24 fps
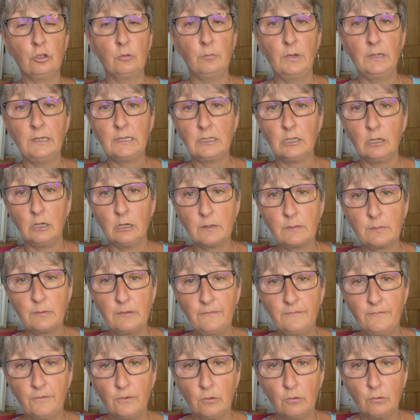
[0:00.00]
many times
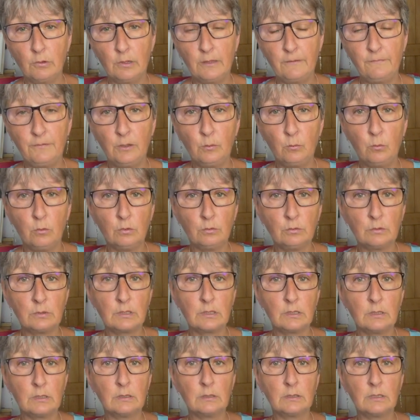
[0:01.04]
before. If you
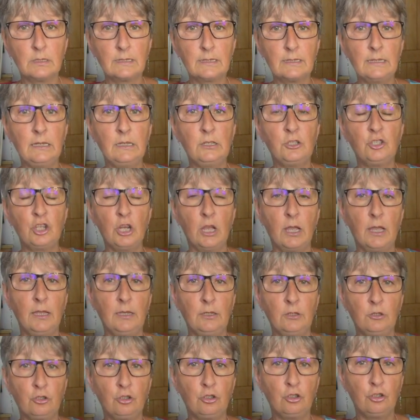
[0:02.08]
want to see
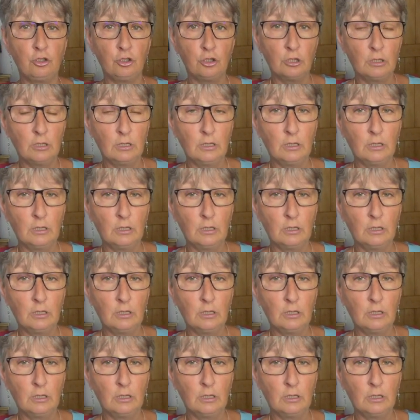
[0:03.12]
change,